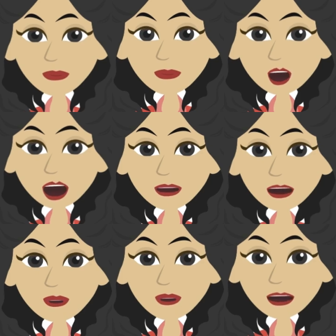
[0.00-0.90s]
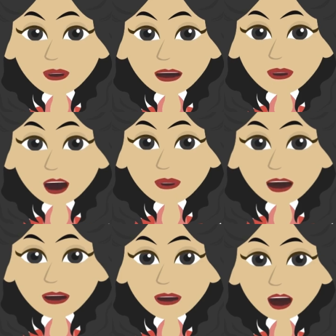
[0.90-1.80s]
In order to protect our coastal
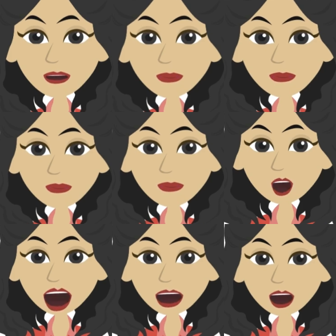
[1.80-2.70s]
environment, you need to